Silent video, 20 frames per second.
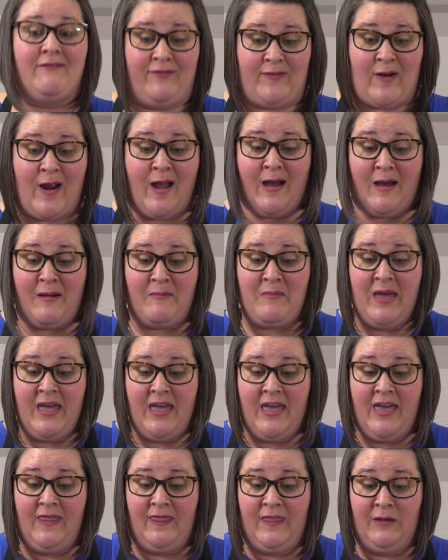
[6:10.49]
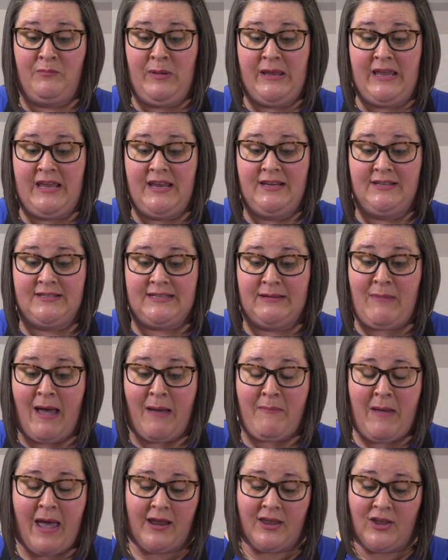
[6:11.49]
from the bees in
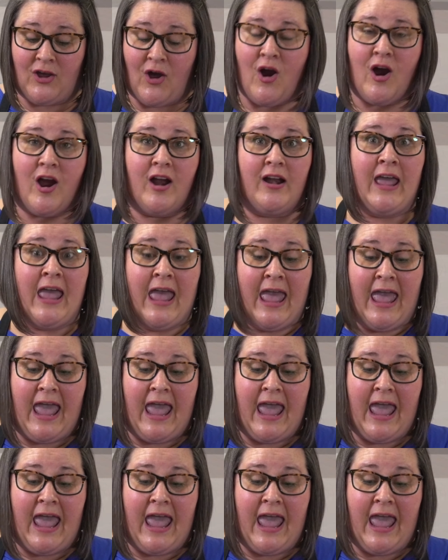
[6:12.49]
my backyard,